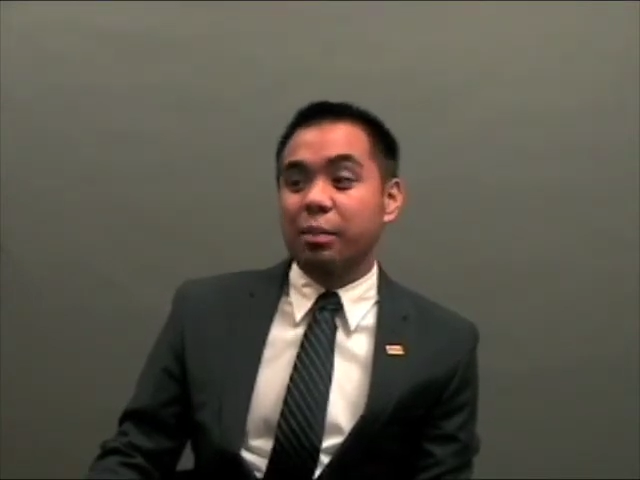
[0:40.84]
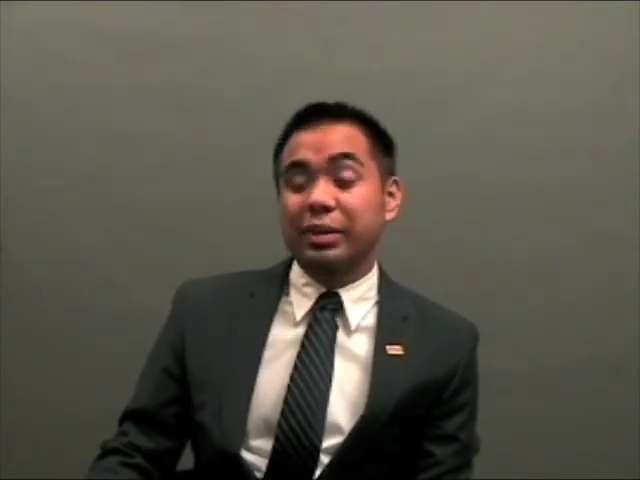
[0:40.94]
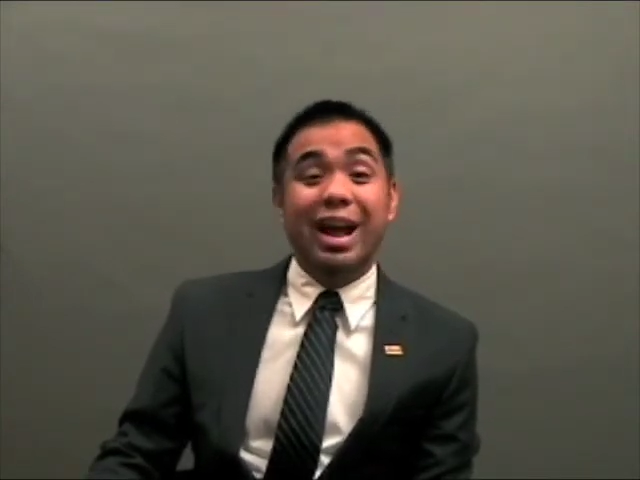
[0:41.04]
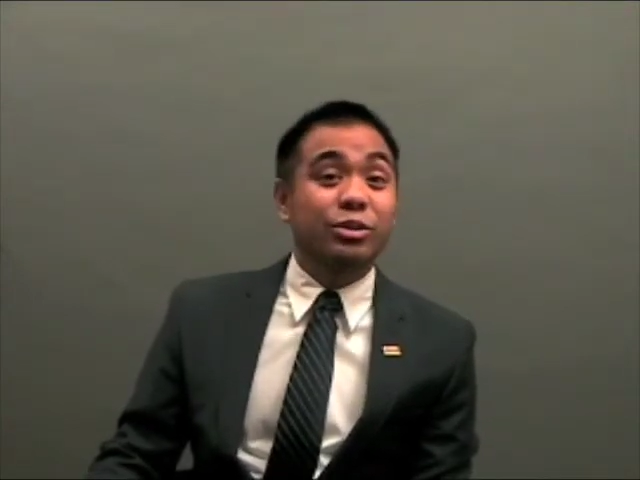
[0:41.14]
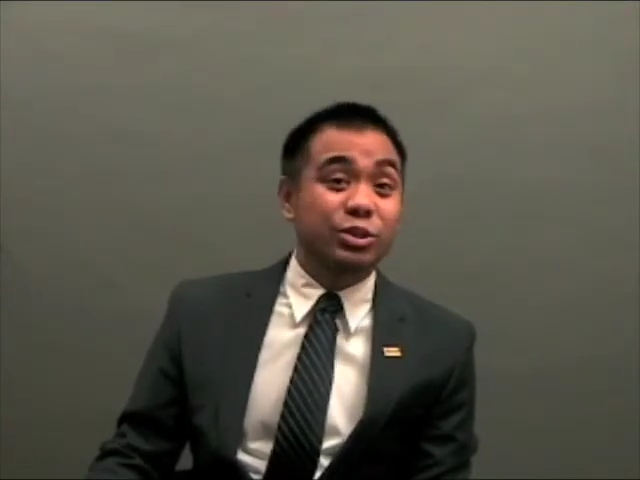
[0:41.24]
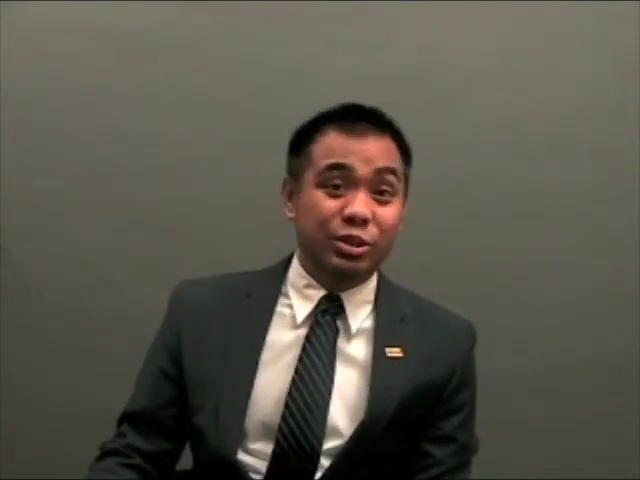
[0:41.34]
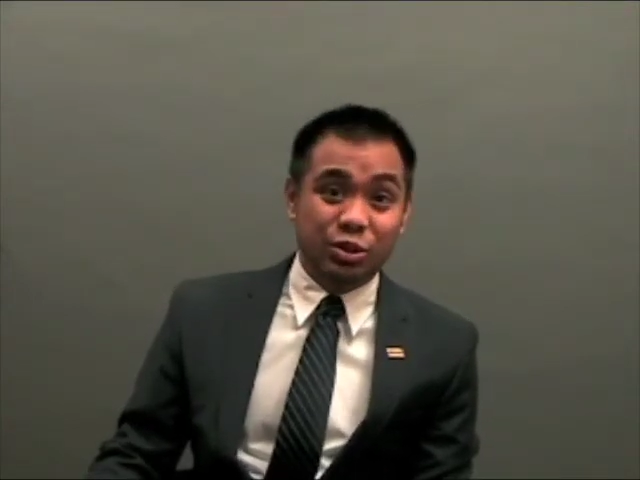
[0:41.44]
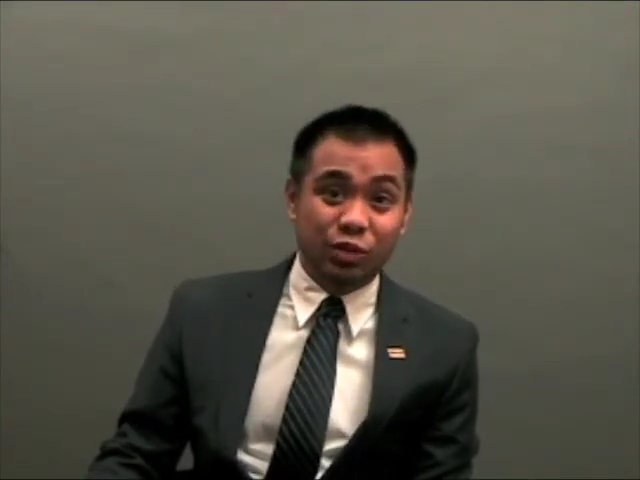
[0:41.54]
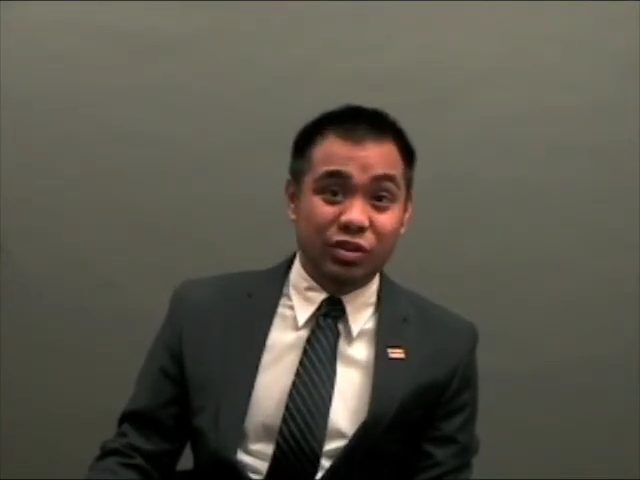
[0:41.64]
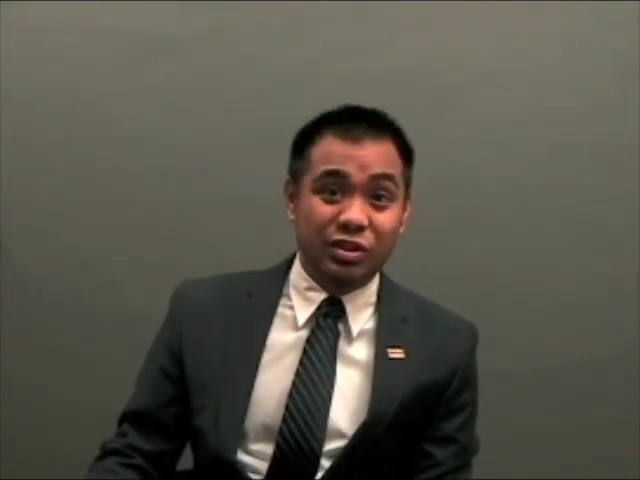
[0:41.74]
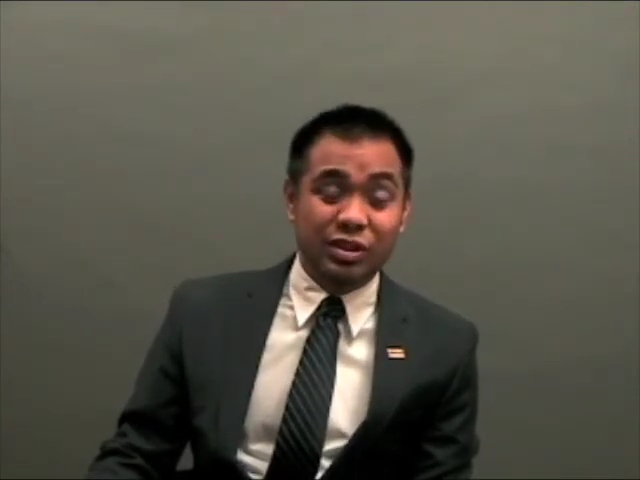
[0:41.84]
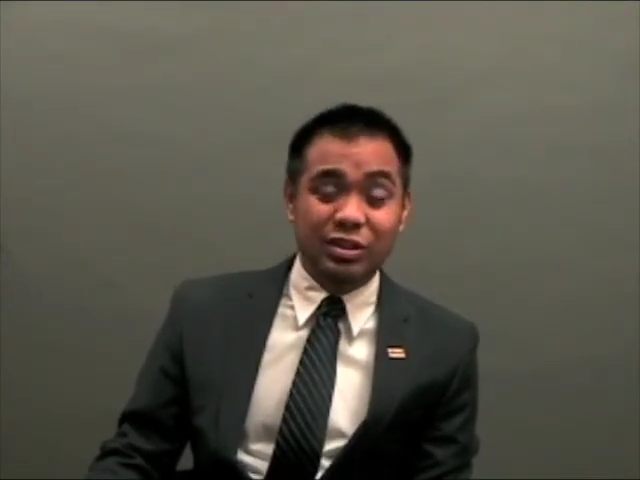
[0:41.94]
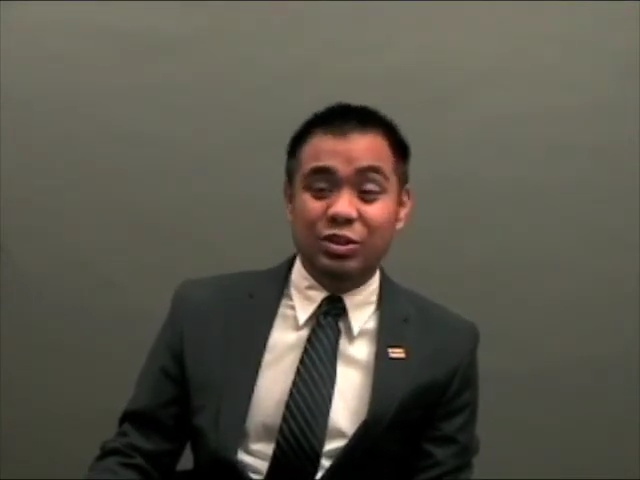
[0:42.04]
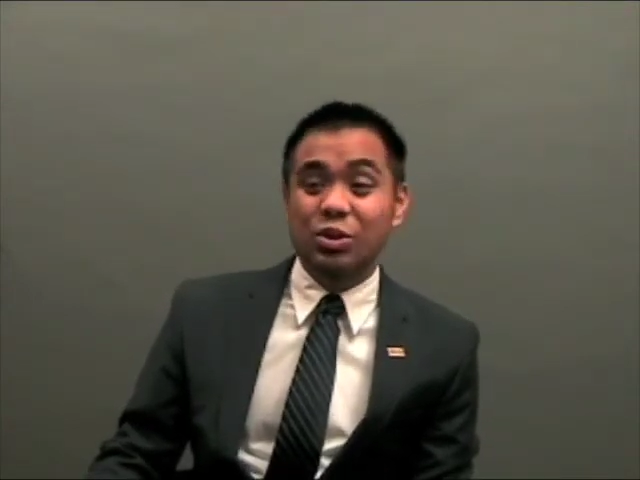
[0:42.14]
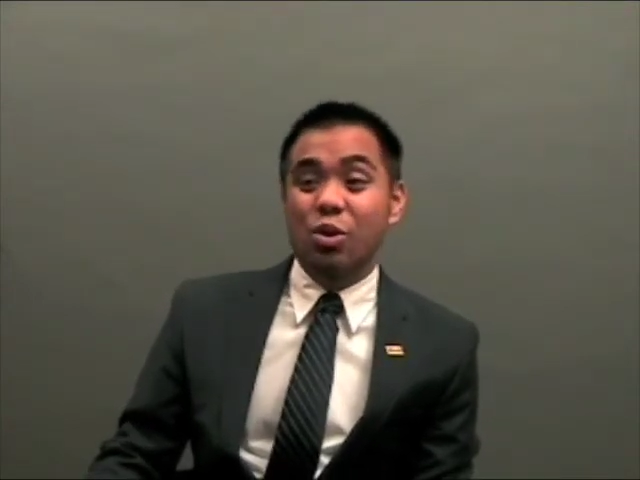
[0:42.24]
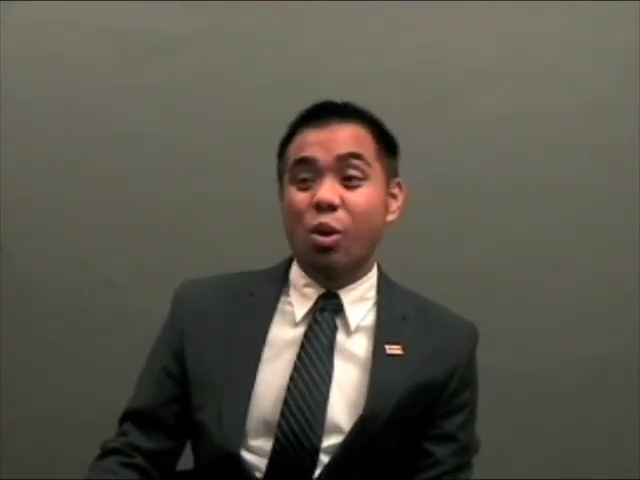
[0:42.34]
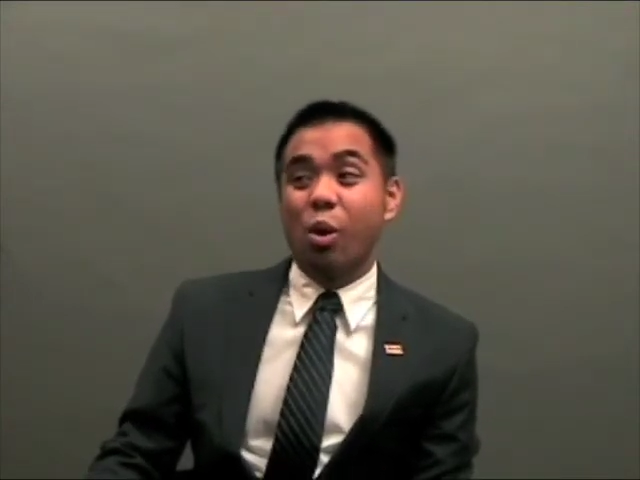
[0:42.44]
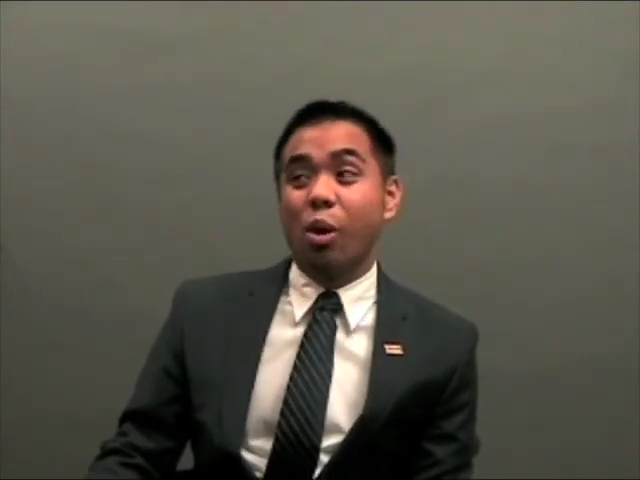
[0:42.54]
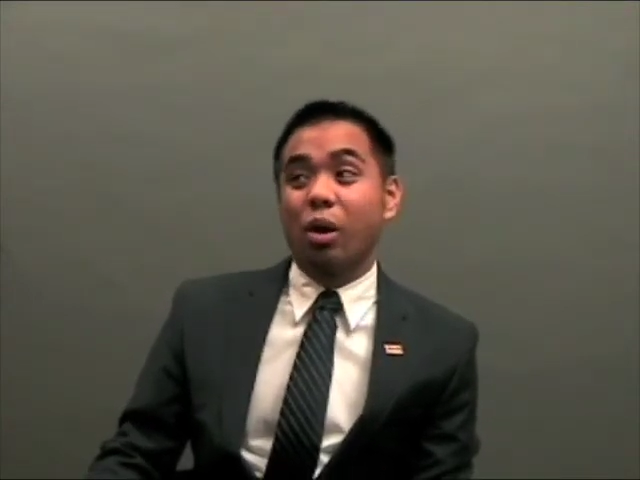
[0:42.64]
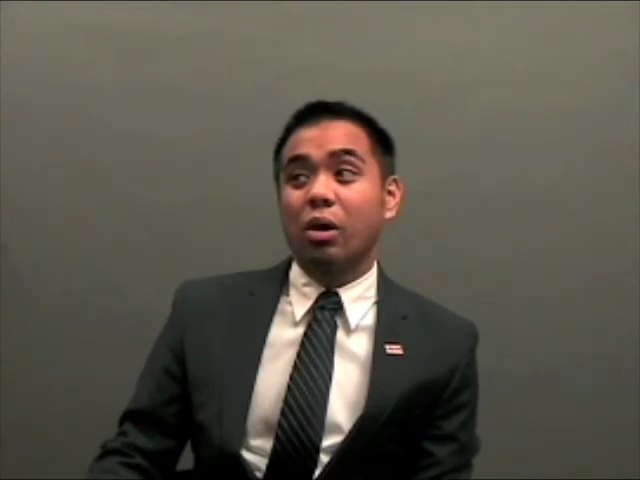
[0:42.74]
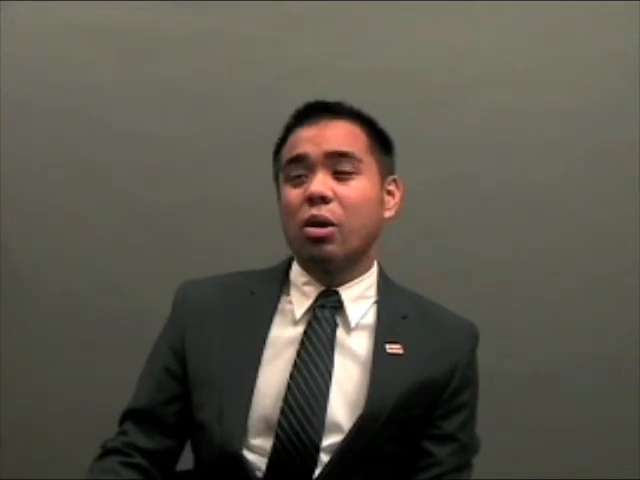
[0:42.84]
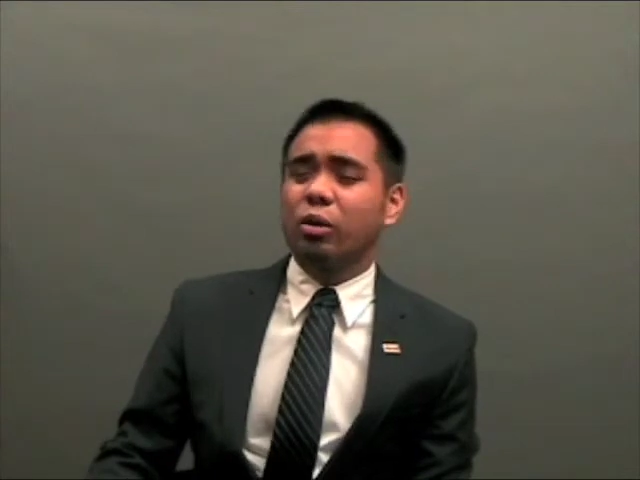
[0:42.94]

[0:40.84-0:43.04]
counseling services, or